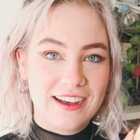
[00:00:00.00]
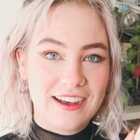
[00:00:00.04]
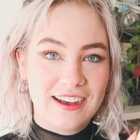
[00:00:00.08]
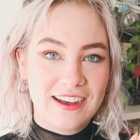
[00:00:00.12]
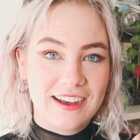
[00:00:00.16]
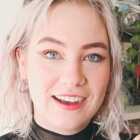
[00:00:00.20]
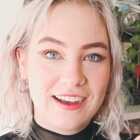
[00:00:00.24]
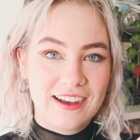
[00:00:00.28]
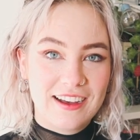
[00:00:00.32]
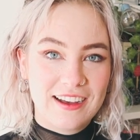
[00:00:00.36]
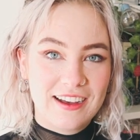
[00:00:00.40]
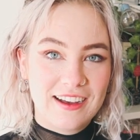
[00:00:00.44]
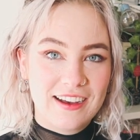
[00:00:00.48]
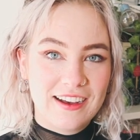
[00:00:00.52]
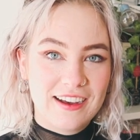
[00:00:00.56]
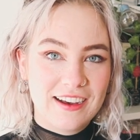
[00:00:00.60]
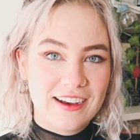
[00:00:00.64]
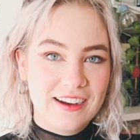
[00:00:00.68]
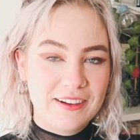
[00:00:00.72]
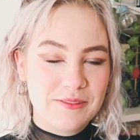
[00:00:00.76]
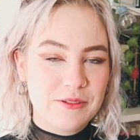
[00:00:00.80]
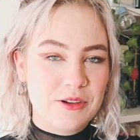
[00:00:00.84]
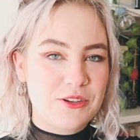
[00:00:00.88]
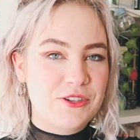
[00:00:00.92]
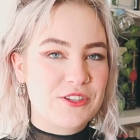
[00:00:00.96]

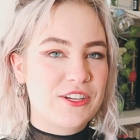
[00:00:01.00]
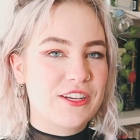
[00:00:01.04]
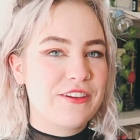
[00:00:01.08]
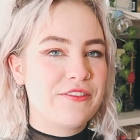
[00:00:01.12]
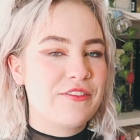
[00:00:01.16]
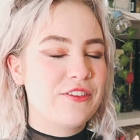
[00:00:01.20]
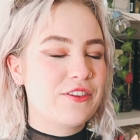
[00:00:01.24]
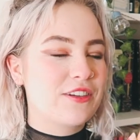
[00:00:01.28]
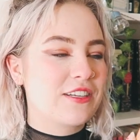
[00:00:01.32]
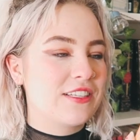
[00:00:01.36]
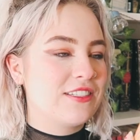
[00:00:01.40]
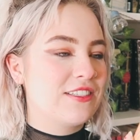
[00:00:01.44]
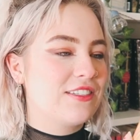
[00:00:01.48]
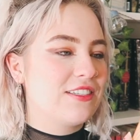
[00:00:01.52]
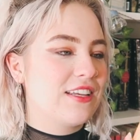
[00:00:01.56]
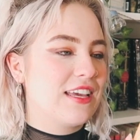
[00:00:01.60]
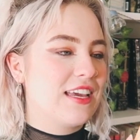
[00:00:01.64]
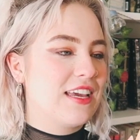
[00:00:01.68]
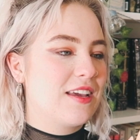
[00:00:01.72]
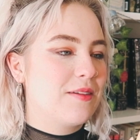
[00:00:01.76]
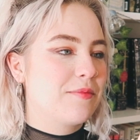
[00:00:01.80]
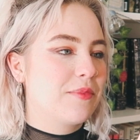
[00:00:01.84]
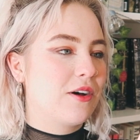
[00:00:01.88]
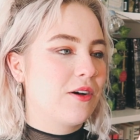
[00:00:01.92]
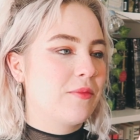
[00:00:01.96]
I'm not sure if you can
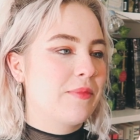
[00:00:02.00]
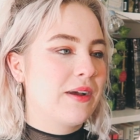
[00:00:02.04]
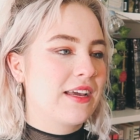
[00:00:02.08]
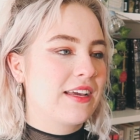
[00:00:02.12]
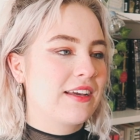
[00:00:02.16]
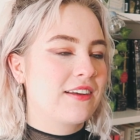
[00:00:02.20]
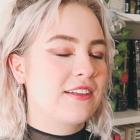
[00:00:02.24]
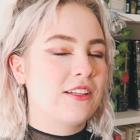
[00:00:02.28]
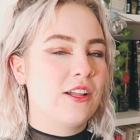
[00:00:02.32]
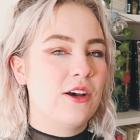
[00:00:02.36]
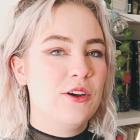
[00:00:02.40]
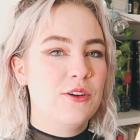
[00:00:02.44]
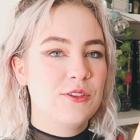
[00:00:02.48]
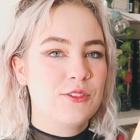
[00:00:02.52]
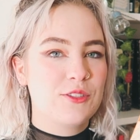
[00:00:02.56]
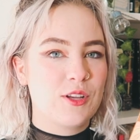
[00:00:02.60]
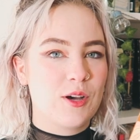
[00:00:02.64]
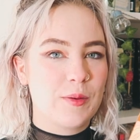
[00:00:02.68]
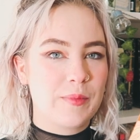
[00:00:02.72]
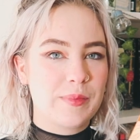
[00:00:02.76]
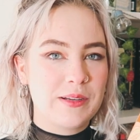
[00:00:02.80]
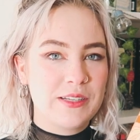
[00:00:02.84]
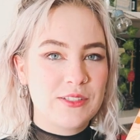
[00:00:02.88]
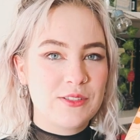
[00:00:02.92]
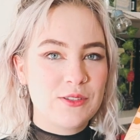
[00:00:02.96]
see, but I'll make a close
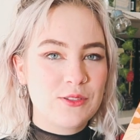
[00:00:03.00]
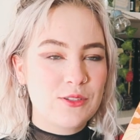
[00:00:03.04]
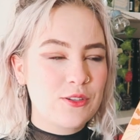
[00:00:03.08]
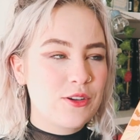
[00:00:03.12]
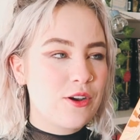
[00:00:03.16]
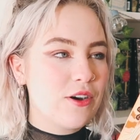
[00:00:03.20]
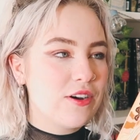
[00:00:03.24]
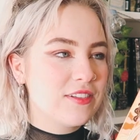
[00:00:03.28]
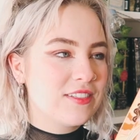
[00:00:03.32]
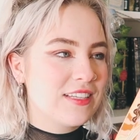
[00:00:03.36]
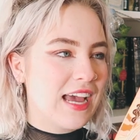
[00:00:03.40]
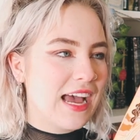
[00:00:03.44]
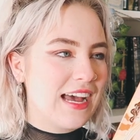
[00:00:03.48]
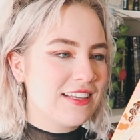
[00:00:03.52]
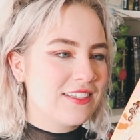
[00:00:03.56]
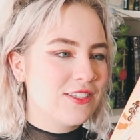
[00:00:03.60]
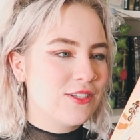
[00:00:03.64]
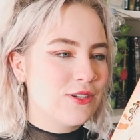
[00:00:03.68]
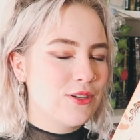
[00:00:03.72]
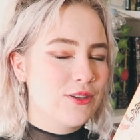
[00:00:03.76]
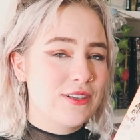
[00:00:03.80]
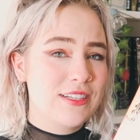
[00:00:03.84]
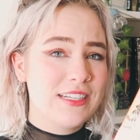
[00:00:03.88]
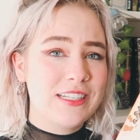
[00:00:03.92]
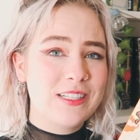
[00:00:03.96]
up. And it's also got a
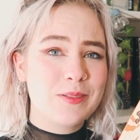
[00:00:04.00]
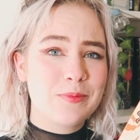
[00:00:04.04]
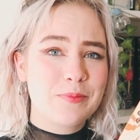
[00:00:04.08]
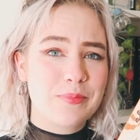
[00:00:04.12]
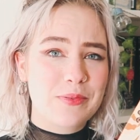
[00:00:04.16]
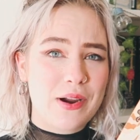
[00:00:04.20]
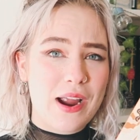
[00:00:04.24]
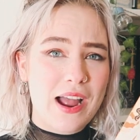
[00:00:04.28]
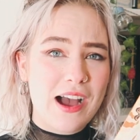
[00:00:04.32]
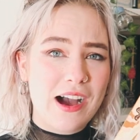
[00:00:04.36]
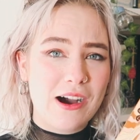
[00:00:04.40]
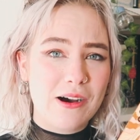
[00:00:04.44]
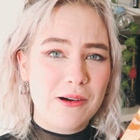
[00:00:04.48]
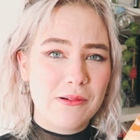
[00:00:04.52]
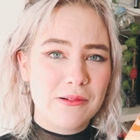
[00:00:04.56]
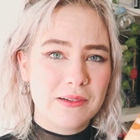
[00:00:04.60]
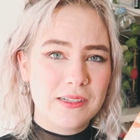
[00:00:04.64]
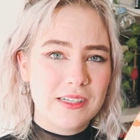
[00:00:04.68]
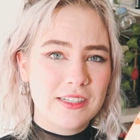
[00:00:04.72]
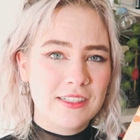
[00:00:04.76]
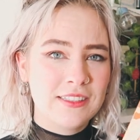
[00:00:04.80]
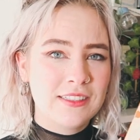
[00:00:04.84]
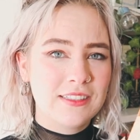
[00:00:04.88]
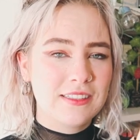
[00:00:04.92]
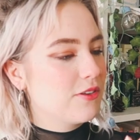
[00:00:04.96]
tassel and it's
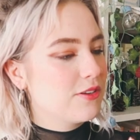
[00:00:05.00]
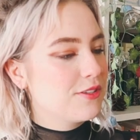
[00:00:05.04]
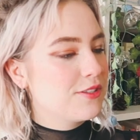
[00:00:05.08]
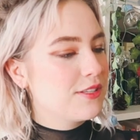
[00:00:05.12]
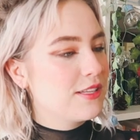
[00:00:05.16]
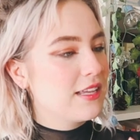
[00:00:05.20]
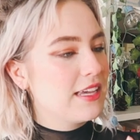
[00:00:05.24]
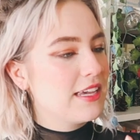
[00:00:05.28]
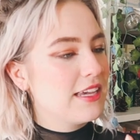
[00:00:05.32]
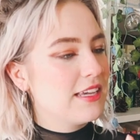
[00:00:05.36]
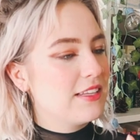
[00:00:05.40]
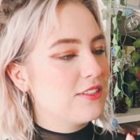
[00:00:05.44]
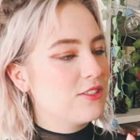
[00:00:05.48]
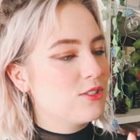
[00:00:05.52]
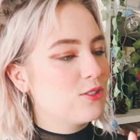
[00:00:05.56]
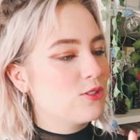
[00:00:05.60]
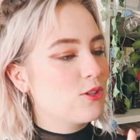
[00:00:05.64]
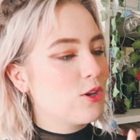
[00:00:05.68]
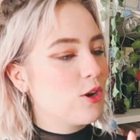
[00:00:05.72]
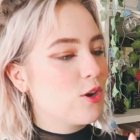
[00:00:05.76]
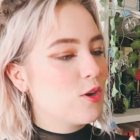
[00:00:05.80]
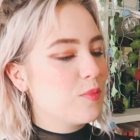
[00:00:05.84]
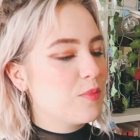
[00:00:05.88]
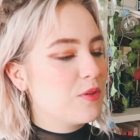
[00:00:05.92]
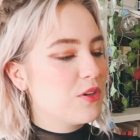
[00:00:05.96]
brown. Honestly, it's
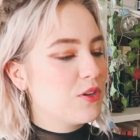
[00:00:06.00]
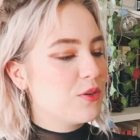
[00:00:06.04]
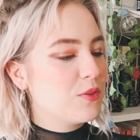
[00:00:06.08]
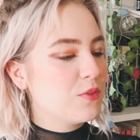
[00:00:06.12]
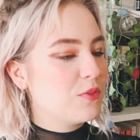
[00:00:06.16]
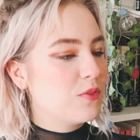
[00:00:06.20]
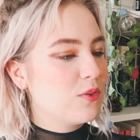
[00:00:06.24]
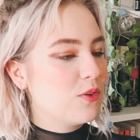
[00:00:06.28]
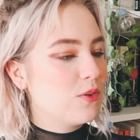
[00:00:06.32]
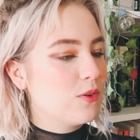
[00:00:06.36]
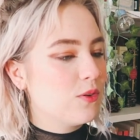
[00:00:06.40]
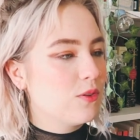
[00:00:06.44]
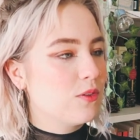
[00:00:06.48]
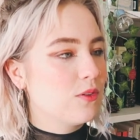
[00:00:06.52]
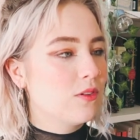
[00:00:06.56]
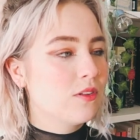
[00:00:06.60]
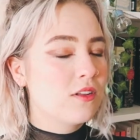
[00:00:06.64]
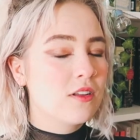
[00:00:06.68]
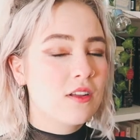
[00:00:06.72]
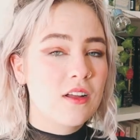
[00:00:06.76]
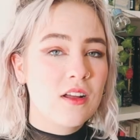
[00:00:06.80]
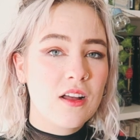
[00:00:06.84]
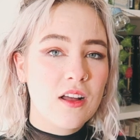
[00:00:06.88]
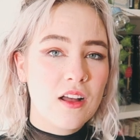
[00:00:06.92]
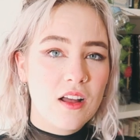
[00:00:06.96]
so
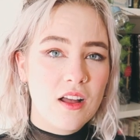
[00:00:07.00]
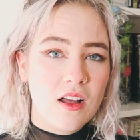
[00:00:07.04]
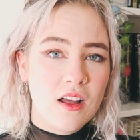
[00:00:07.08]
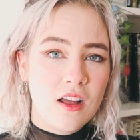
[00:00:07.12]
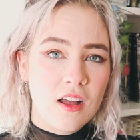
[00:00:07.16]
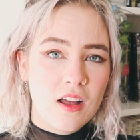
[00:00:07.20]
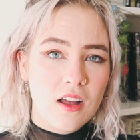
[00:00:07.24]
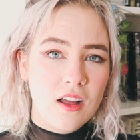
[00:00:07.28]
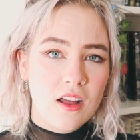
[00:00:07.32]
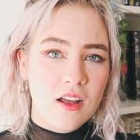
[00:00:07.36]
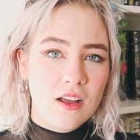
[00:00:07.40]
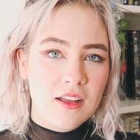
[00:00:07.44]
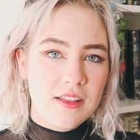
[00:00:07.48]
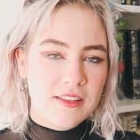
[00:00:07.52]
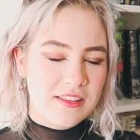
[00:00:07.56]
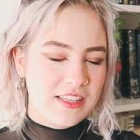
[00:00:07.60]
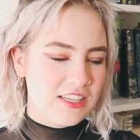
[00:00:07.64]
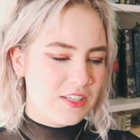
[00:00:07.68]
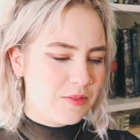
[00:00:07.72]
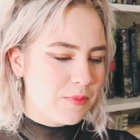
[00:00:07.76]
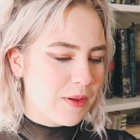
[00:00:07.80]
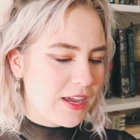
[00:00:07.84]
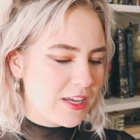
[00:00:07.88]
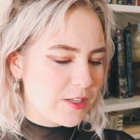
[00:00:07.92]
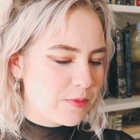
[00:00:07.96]
beautiful.
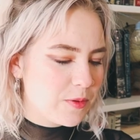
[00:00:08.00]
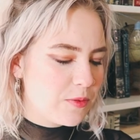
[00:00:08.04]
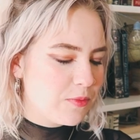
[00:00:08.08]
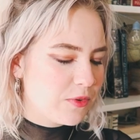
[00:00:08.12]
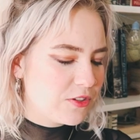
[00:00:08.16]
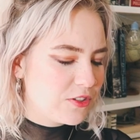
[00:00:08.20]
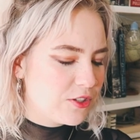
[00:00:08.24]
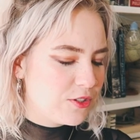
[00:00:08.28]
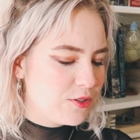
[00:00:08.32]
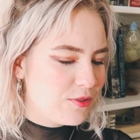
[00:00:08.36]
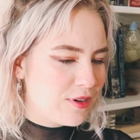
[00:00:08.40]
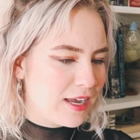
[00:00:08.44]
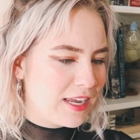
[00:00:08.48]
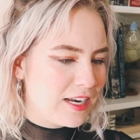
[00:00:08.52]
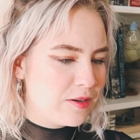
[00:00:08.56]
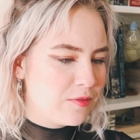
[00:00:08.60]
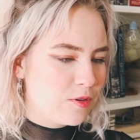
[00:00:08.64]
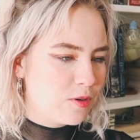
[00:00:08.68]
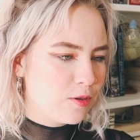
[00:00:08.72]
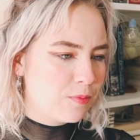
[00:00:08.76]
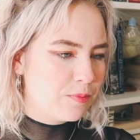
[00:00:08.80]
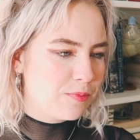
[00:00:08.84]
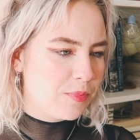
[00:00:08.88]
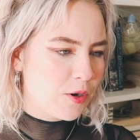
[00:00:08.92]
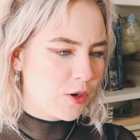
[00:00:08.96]
This makes me want to do
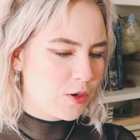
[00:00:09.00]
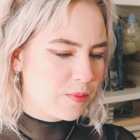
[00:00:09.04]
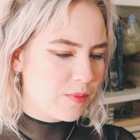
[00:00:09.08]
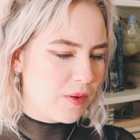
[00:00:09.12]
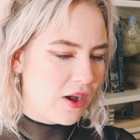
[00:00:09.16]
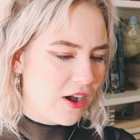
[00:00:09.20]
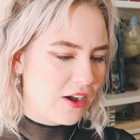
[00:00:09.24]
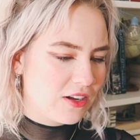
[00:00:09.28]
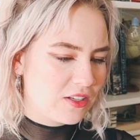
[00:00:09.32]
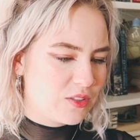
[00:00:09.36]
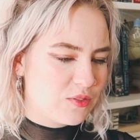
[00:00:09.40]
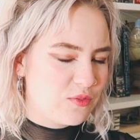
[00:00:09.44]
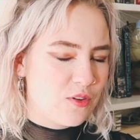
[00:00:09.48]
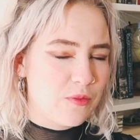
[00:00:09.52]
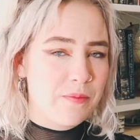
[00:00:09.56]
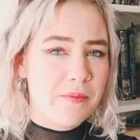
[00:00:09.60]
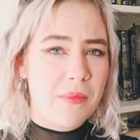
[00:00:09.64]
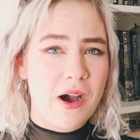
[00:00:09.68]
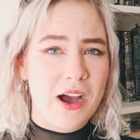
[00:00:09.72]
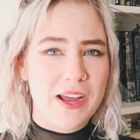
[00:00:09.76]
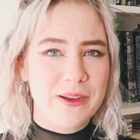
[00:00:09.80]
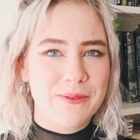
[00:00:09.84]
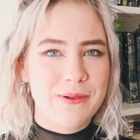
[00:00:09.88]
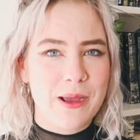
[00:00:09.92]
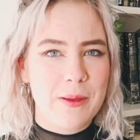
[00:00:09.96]
animal bookmarks for
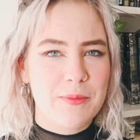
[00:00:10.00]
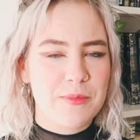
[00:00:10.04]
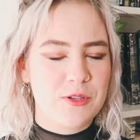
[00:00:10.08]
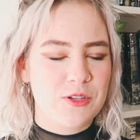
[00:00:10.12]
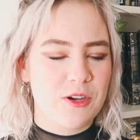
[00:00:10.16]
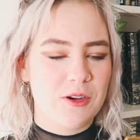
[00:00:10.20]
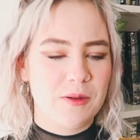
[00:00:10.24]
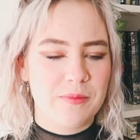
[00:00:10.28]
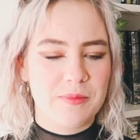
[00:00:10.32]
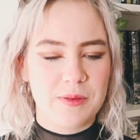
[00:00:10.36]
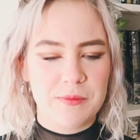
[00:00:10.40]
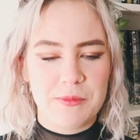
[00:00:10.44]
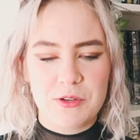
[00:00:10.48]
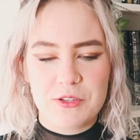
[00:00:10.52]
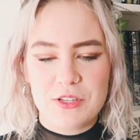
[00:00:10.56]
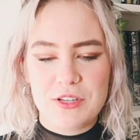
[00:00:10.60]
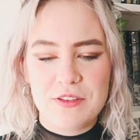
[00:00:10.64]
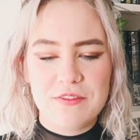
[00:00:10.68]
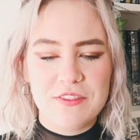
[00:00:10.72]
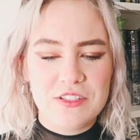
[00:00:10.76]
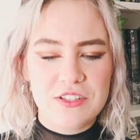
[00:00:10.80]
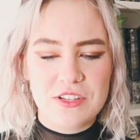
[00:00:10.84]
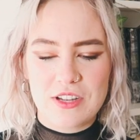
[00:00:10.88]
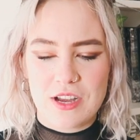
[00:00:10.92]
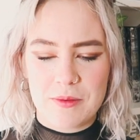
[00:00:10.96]
my web shop. I'm not
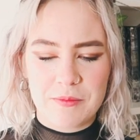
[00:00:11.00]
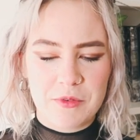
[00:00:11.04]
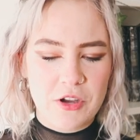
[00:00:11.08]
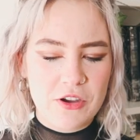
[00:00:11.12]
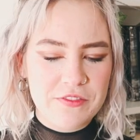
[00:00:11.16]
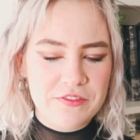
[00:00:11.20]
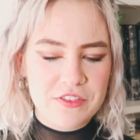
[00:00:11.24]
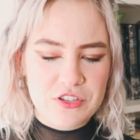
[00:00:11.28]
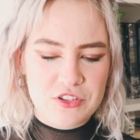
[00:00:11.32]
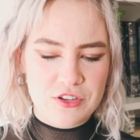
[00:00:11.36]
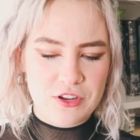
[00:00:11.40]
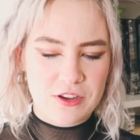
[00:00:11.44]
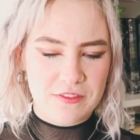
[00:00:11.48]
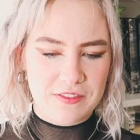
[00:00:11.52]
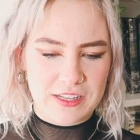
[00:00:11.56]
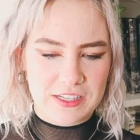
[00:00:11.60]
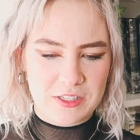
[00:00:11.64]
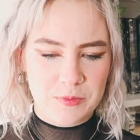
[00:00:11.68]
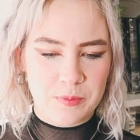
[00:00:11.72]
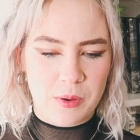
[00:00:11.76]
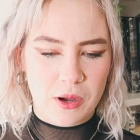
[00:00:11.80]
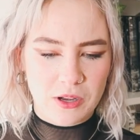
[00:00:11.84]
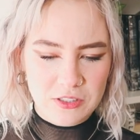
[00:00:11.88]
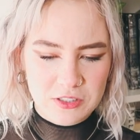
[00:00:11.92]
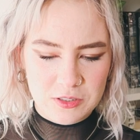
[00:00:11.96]
even I'm not even sure if
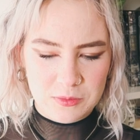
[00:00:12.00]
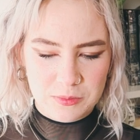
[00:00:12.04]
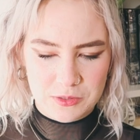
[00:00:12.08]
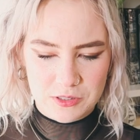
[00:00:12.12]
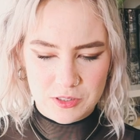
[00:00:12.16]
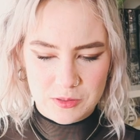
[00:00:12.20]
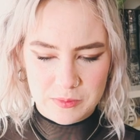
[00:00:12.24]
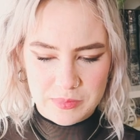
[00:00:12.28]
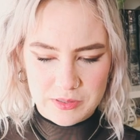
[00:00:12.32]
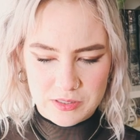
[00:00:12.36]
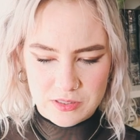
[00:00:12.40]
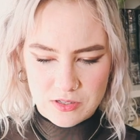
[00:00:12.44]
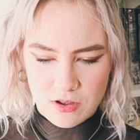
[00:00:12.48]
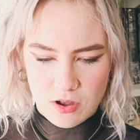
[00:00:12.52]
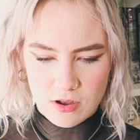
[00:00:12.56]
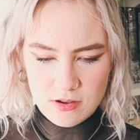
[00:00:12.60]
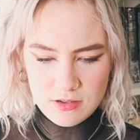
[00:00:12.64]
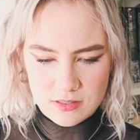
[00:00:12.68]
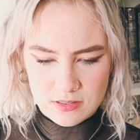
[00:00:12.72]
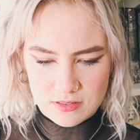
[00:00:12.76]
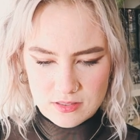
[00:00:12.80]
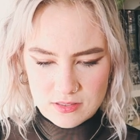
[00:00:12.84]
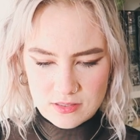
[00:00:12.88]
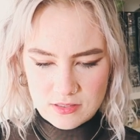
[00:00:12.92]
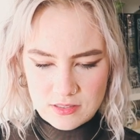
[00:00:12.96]
that's possible, but
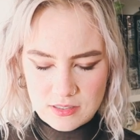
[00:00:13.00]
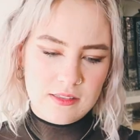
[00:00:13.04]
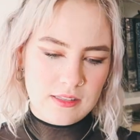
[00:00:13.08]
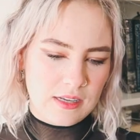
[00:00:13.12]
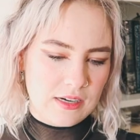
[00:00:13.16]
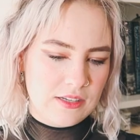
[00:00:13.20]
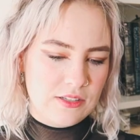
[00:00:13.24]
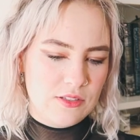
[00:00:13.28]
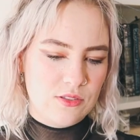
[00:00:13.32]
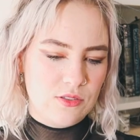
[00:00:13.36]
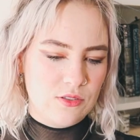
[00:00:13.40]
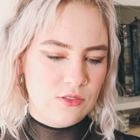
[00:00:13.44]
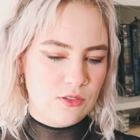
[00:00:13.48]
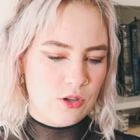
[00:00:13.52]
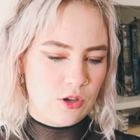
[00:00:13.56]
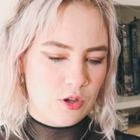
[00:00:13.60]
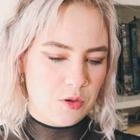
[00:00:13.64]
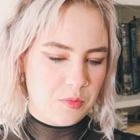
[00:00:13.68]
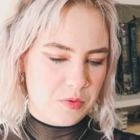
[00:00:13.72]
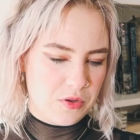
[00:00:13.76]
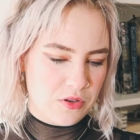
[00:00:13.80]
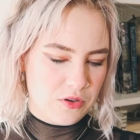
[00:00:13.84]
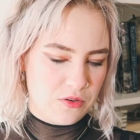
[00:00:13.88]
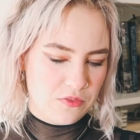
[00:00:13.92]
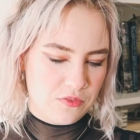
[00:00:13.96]
god, that is
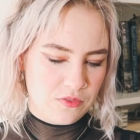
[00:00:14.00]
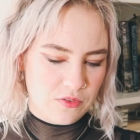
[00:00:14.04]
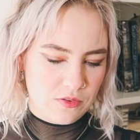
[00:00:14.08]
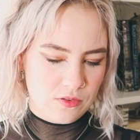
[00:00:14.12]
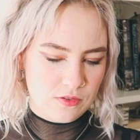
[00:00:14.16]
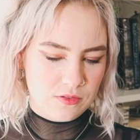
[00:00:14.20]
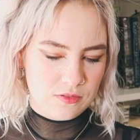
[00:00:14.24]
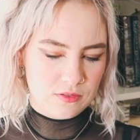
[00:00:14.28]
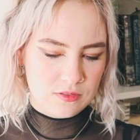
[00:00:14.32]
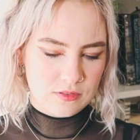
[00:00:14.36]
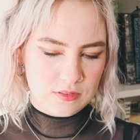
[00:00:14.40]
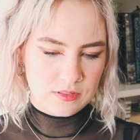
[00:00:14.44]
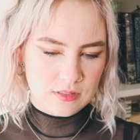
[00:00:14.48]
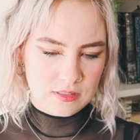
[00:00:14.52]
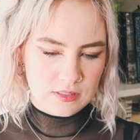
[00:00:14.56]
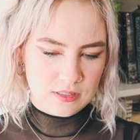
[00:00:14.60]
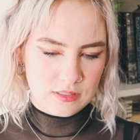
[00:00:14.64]
so beautiful.